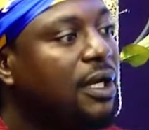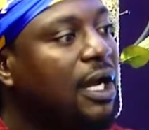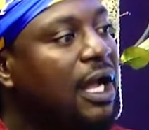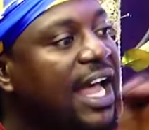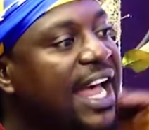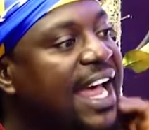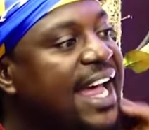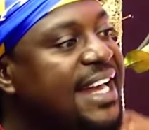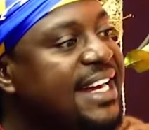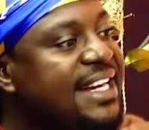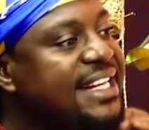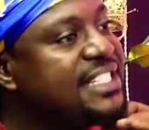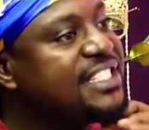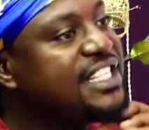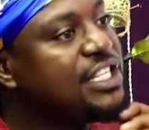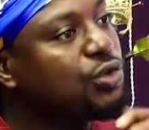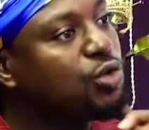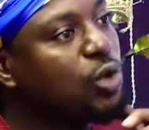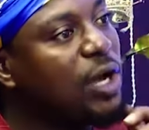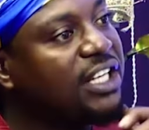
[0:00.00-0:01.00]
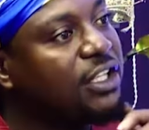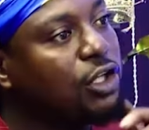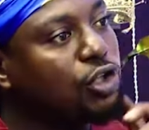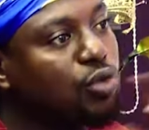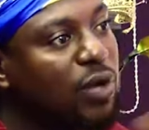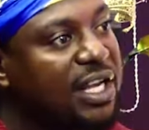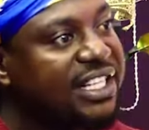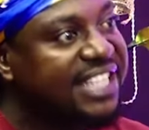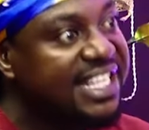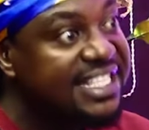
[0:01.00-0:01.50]
NDC
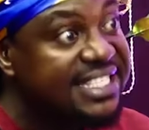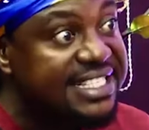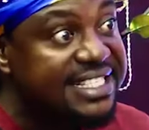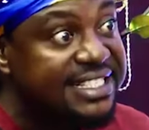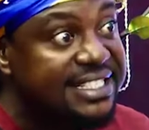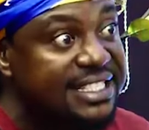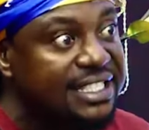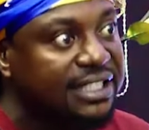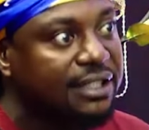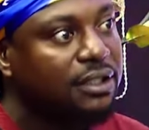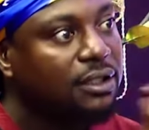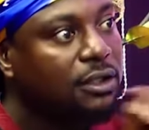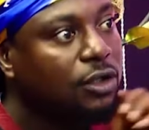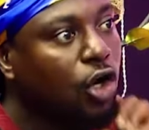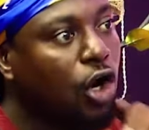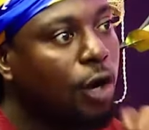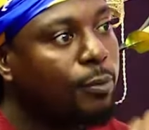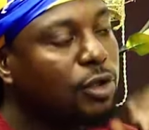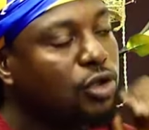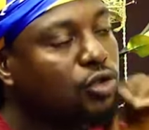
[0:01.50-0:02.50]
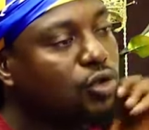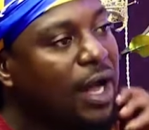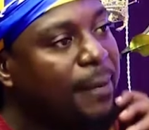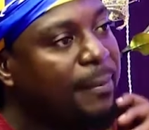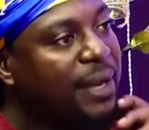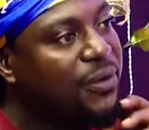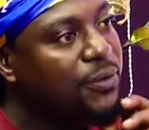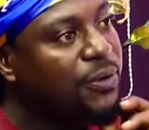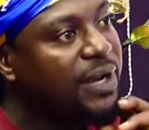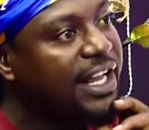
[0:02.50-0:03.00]
2016 omuto
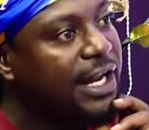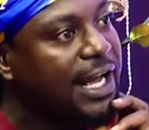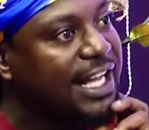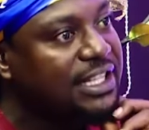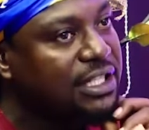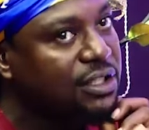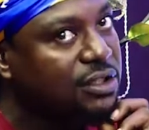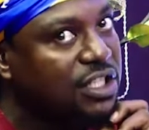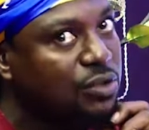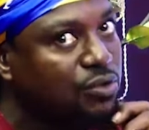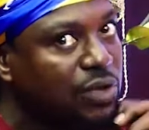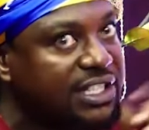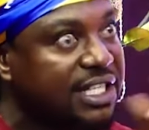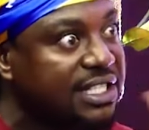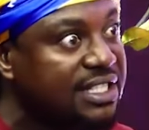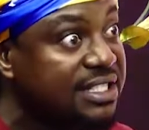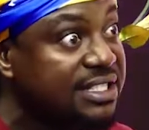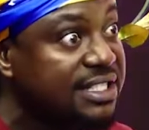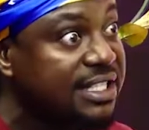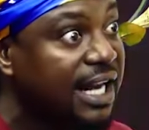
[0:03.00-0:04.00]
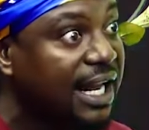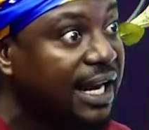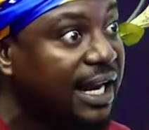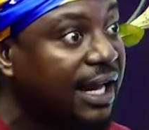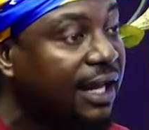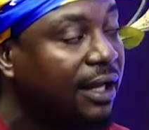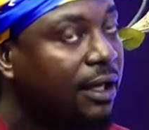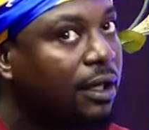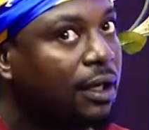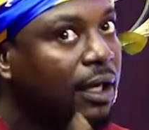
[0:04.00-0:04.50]
abawie na I think say 2016
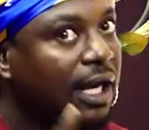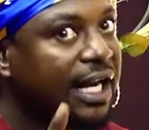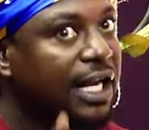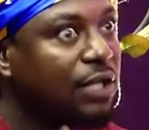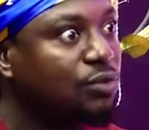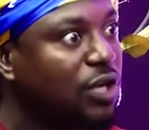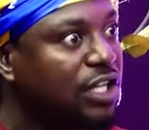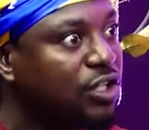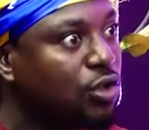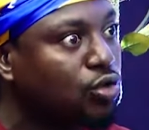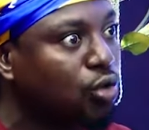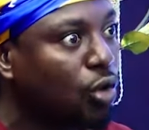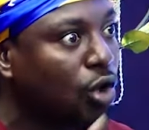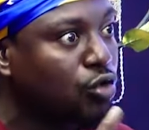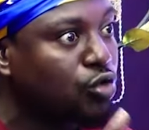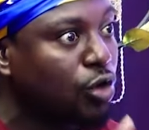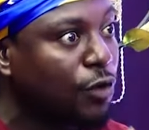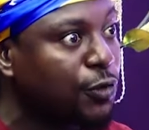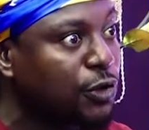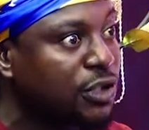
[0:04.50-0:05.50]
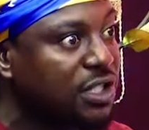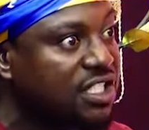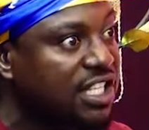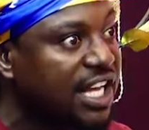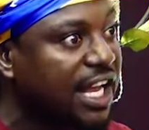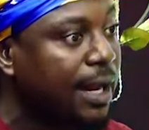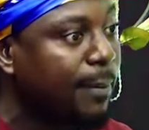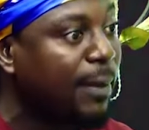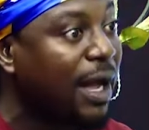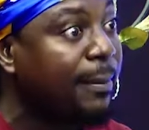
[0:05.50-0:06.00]
and 2012 for say
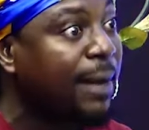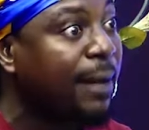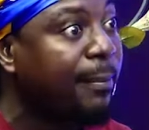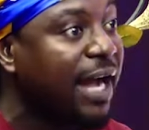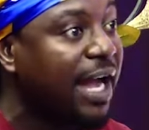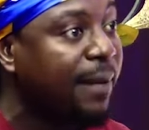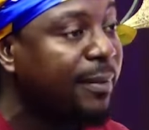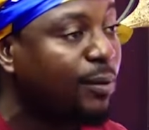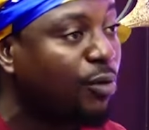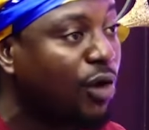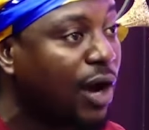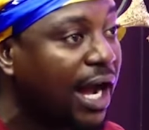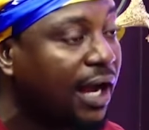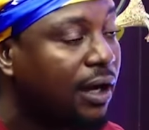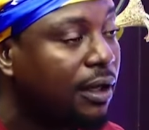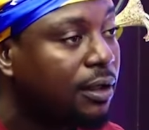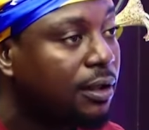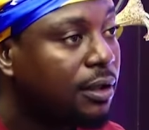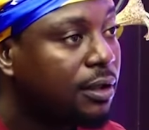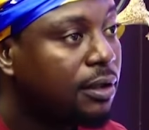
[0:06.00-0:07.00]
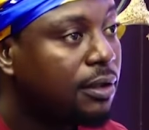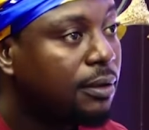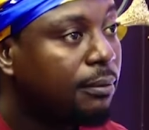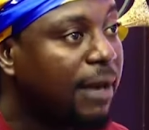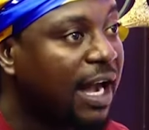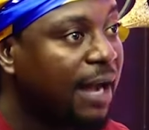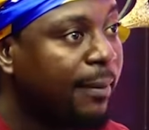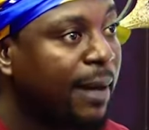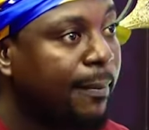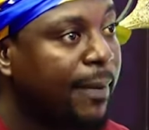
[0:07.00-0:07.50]
na mama ba me boa
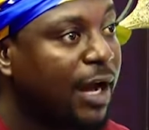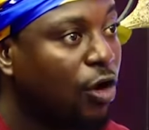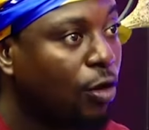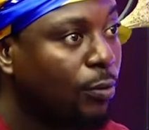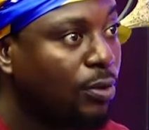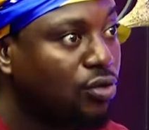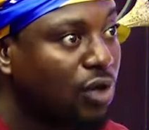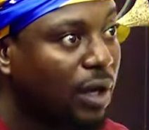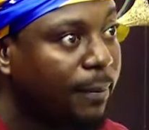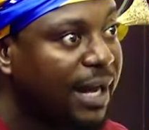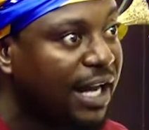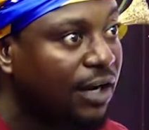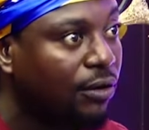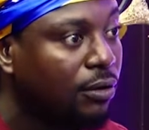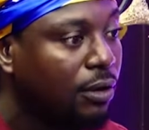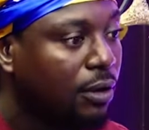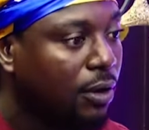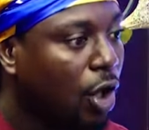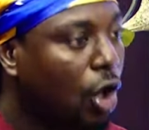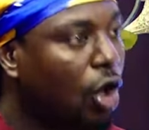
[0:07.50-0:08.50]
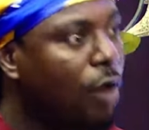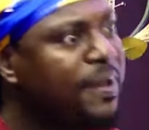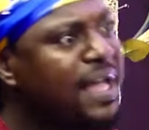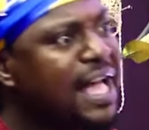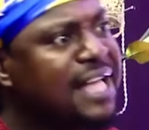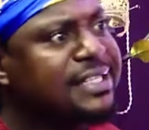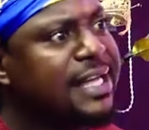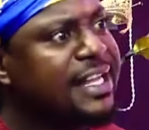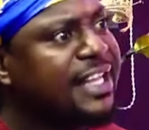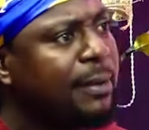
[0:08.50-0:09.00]
mama ba no omuto aba no obi
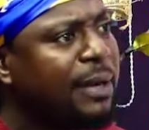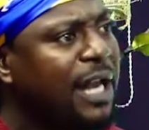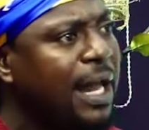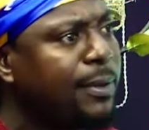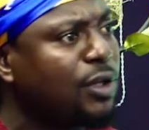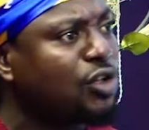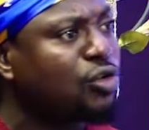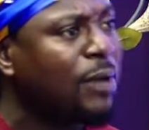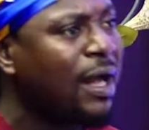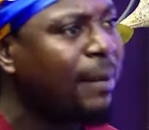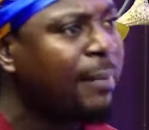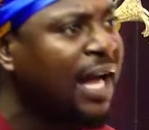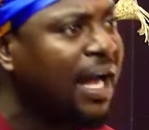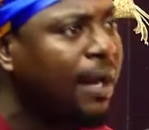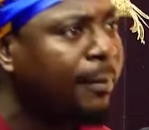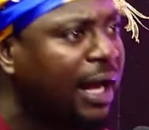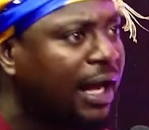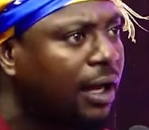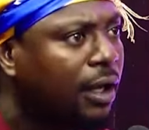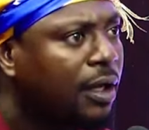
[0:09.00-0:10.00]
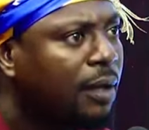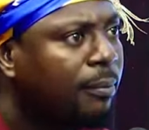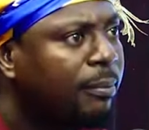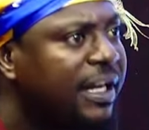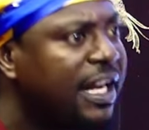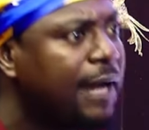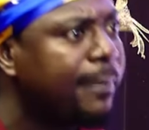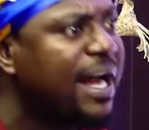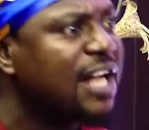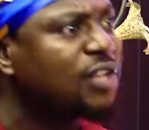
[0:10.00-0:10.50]
ese nyemi na metuma mama me
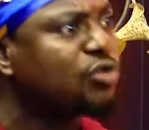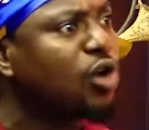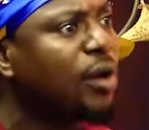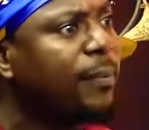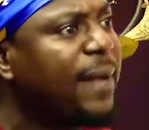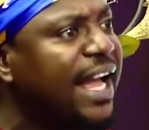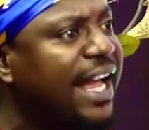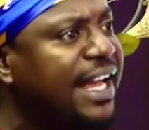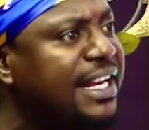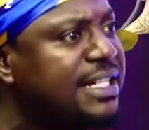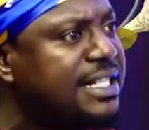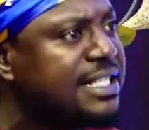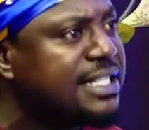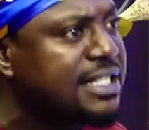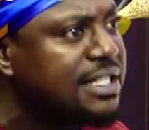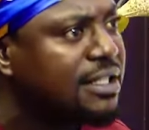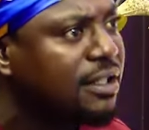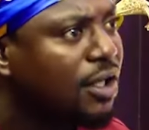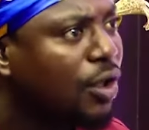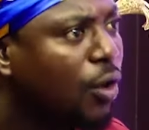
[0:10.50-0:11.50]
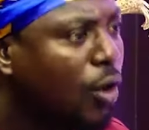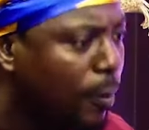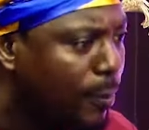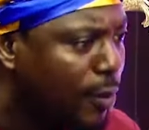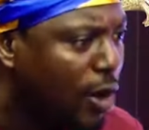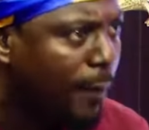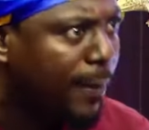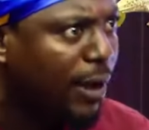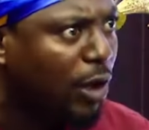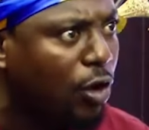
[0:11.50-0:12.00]
de manto ma NDC obi
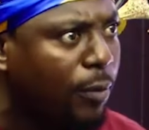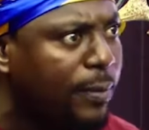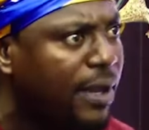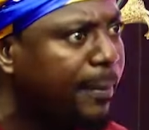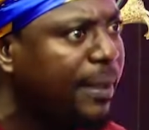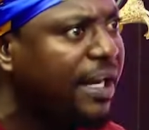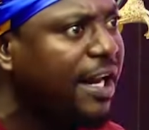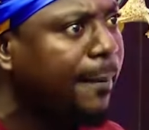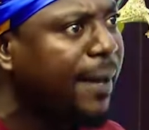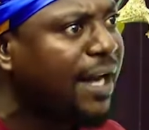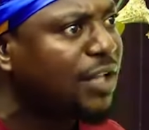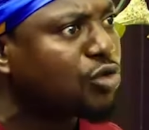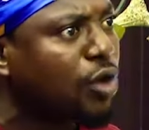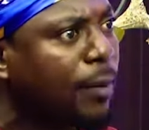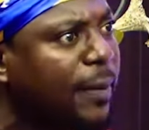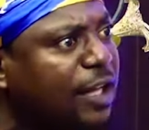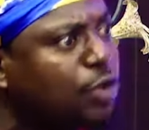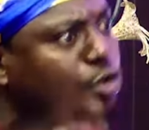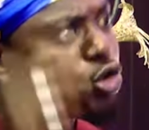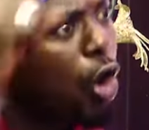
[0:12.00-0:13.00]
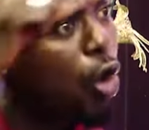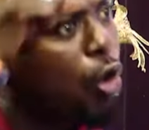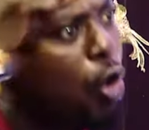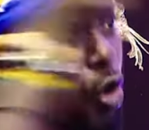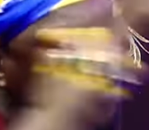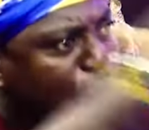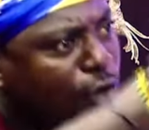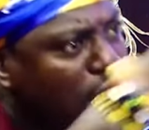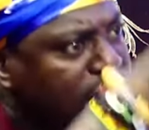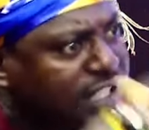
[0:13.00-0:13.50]
obeko bi me de manto ma de so who
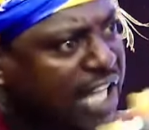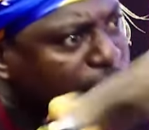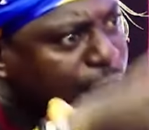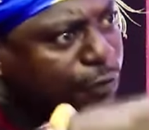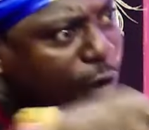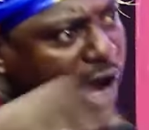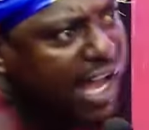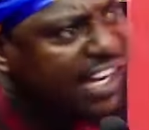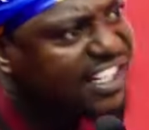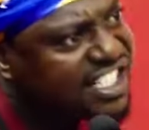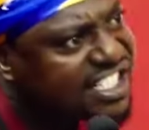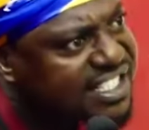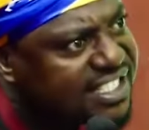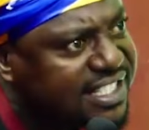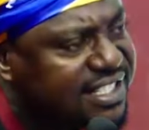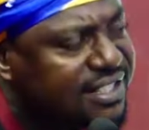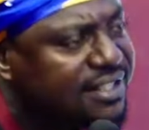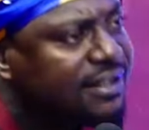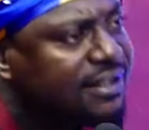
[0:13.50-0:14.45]
voted for NDC